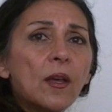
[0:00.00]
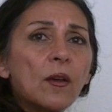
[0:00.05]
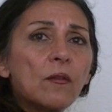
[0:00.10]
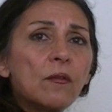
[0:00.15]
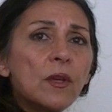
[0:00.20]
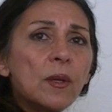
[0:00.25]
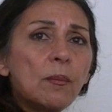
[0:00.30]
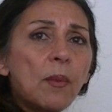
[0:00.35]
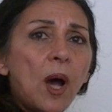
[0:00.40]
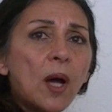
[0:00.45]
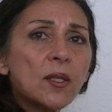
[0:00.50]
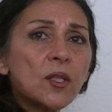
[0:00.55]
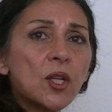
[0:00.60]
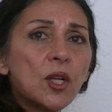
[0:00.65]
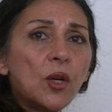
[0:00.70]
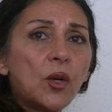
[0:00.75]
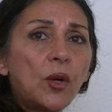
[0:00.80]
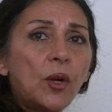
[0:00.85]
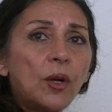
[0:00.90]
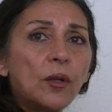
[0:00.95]
We must
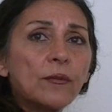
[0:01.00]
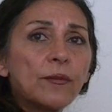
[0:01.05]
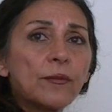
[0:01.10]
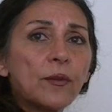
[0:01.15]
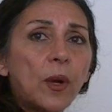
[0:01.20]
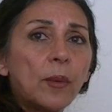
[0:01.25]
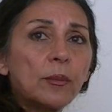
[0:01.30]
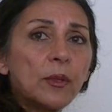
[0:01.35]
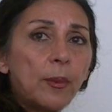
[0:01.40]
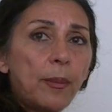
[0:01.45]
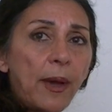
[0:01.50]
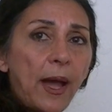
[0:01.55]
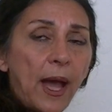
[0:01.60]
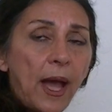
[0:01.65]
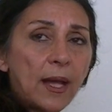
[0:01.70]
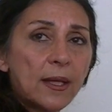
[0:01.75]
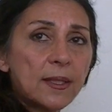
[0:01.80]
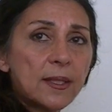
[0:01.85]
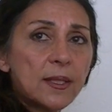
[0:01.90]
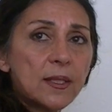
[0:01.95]
learn from the
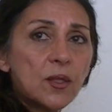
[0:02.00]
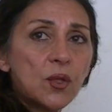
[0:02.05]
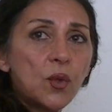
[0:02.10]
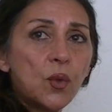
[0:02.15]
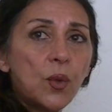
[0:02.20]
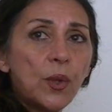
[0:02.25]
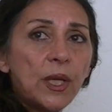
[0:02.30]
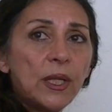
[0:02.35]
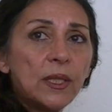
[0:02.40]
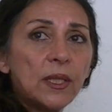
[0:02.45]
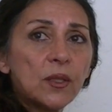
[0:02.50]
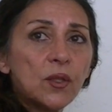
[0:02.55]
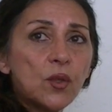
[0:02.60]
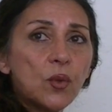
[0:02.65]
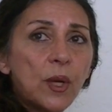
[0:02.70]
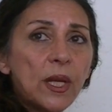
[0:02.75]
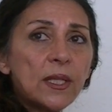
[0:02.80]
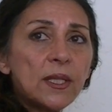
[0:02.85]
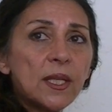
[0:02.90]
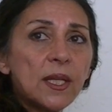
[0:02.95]
past. During the
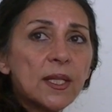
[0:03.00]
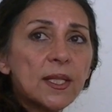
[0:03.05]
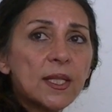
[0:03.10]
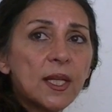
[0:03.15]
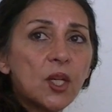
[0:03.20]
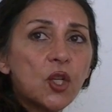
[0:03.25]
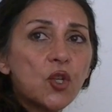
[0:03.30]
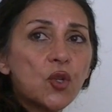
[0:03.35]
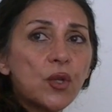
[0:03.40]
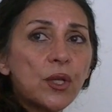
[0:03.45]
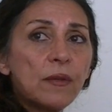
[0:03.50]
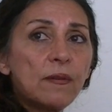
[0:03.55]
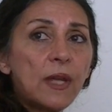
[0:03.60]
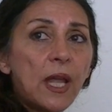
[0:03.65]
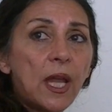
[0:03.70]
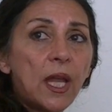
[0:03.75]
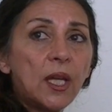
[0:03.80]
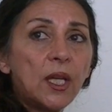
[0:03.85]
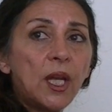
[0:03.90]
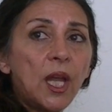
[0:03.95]
20th century, we
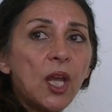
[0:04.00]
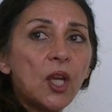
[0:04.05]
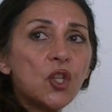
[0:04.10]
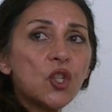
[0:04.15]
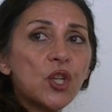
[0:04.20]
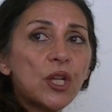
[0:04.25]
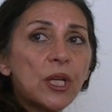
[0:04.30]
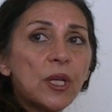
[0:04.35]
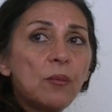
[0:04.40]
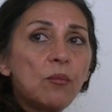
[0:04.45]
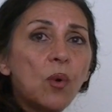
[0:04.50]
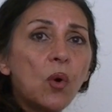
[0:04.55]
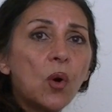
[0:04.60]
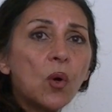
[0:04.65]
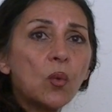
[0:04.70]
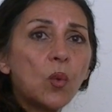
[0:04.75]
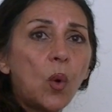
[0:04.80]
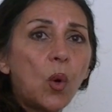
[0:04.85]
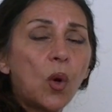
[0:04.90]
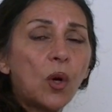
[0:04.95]
engaged in
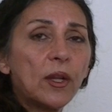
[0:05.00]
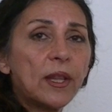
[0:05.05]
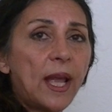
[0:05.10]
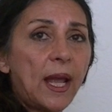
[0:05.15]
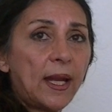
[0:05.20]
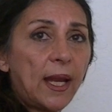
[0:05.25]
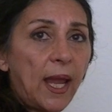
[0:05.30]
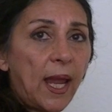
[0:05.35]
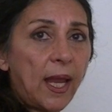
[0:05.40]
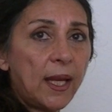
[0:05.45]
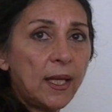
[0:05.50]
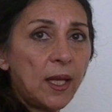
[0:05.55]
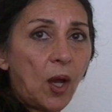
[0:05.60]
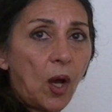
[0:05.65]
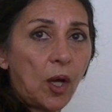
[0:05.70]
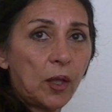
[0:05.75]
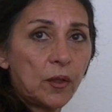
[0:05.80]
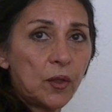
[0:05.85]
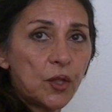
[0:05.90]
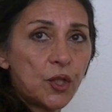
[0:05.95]
more war than any
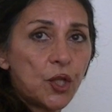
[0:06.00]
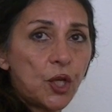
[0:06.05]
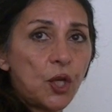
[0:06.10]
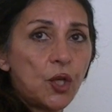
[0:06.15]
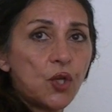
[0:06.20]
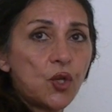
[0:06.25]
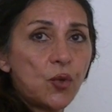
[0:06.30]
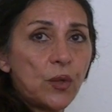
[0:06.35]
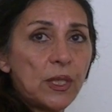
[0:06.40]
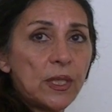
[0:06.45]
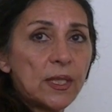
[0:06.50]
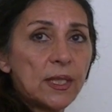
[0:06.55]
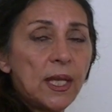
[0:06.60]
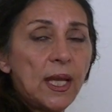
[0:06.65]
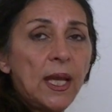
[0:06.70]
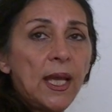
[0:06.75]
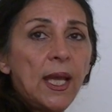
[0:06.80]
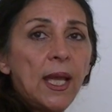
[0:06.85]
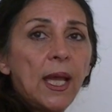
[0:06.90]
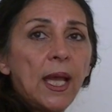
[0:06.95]
other centuries,
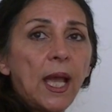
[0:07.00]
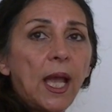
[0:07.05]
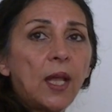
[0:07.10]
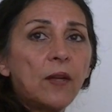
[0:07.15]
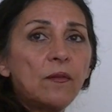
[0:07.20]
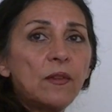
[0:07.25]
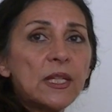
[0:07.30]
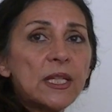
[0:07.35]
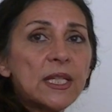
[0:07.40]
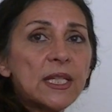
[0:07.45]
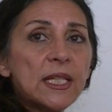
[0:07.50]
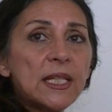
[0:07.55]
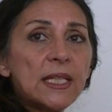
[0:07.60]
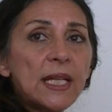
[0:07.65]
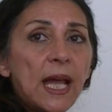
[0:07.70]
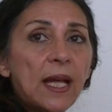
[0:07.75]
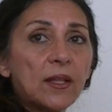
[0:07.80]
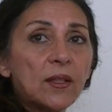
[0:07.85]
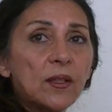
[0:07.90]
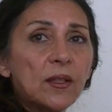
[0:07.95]
and we see
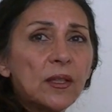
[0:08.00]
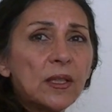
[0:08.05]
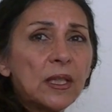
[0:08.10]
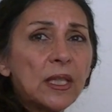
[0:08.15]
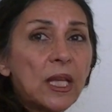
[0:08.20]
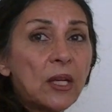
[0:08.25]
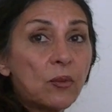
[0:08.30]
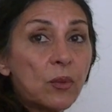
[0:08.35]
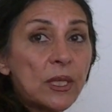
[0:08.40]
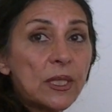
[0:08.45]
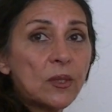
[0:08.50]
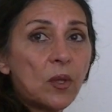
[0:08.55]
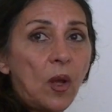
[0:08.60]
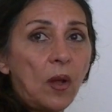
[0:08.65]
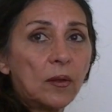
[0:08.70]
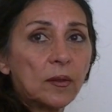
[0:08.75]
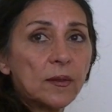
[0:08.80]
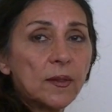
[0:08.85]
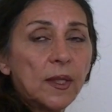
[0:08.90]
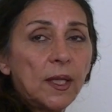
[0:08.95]
that the
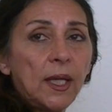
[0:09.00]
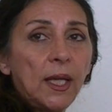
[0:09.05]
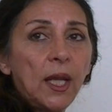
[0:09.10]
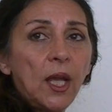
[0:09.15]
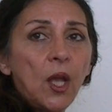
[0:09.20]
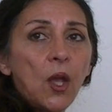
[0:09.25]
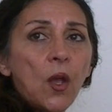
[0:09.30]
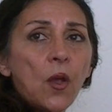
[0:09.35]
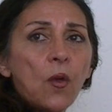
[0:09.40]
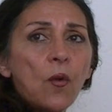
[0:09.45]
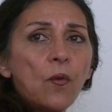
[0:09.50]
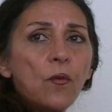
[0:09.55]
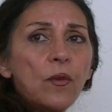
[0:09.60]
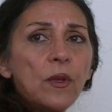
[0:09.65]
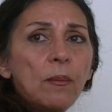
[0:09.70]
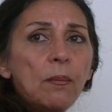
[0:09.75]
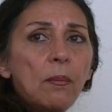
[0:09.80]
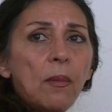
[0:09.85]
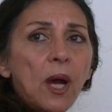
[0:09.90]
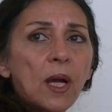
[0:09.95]
result.
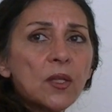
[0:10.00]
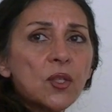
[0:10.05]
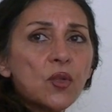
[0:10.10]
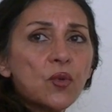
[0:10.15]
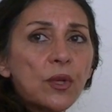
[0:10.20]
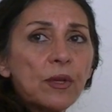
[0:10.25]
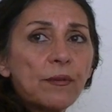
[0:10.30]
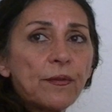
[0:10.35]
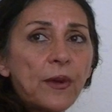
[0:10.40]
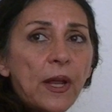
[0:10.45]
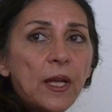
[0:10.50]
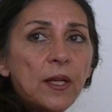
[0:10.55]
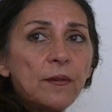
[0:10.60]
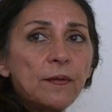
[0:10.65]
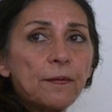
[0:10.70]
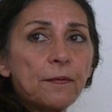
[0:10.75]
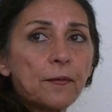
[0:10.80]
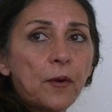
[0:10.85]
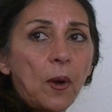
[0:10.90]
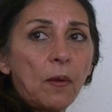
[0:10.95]
We must
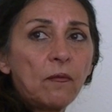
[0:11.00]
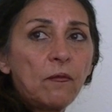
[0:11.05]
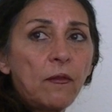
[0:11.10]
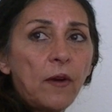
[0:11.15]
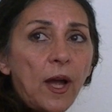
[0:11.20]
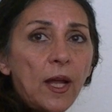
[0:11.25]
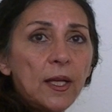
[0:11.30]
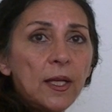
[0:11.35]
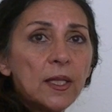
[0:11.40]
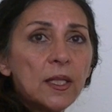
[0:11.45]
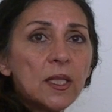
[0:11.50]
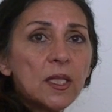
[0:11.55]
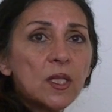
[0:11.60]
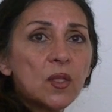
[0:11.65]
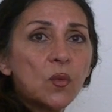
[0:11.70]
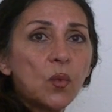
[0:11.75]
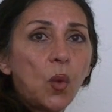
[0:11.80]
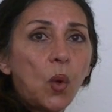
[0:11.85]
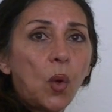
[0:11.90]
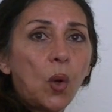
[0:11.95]
refrain from
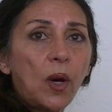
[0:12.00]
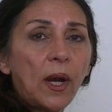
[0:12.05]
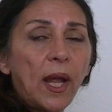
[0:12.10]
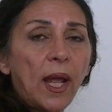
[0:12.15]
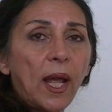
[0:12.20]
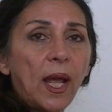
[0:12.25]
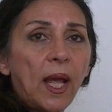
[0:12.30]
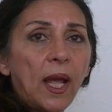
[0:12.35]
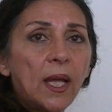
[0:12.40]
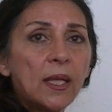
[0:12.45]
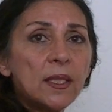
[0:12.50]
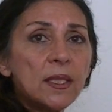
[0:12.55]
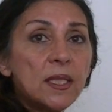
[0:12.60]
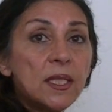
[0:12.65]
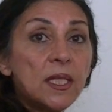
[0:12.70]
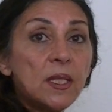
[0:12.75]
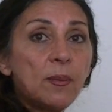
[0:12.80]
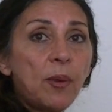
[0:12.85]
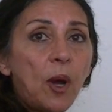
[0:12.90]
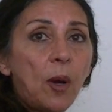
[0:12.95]
violence, war, and
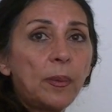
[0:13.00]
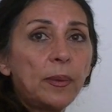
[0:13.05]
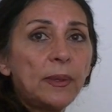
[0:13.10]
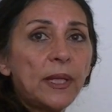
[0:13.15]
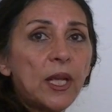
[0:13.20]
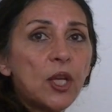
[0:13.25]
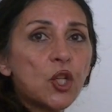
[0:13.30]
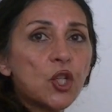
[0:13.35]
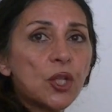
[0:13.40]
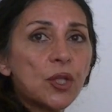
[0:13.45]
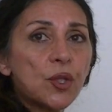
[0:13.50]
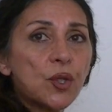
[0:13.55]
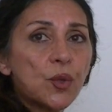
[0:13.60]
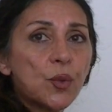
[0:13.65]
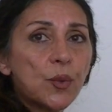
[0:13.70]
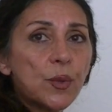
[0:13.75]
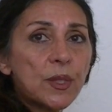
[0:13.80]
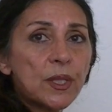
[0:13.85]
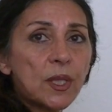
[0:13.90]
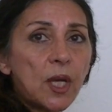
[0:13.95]
depopulation
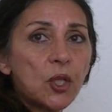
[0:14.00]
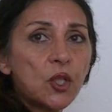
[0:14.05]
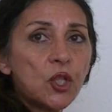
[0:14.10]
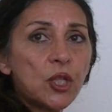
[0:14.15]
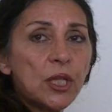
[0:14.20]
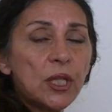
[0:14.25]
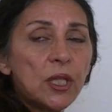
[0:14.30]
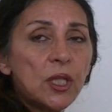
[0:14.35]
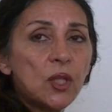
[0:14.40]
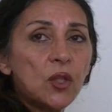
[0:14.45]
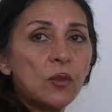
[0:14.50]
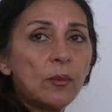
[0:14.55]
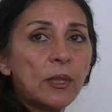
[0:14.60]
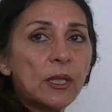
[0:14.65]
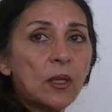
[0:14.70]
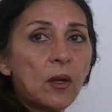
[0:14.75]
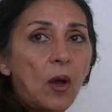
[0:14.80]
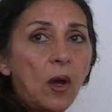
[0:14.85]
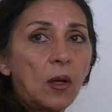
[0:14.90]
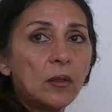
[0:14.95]
through such
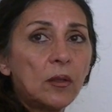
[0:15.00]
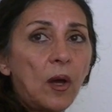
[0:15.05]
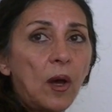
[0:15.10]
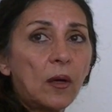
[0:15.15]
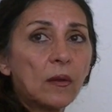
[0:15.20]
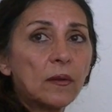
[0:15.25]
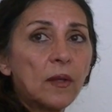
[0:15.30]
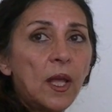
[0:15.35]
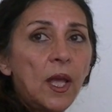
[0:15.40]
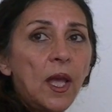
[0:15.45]
inhuman conduct.